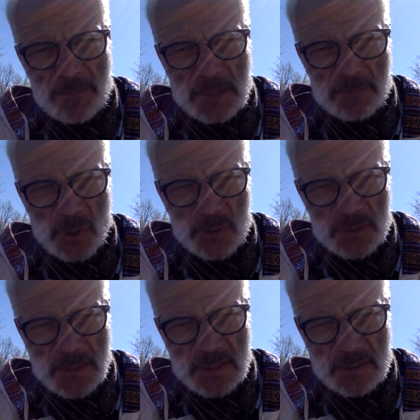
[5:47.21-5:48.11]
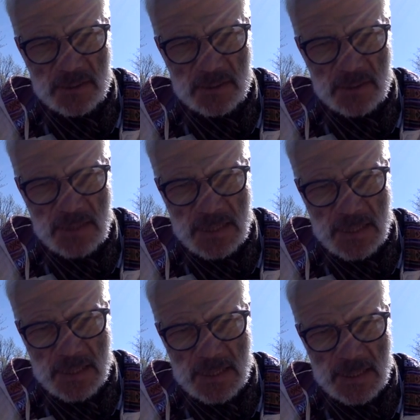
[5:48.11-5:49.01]
in both cases,
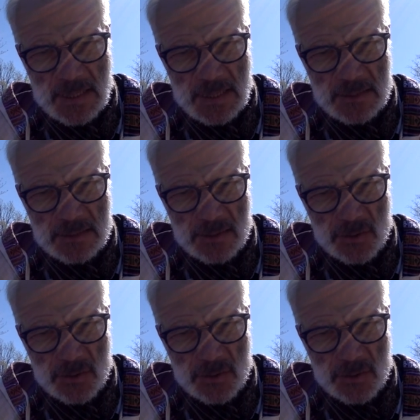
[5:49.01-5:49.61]
and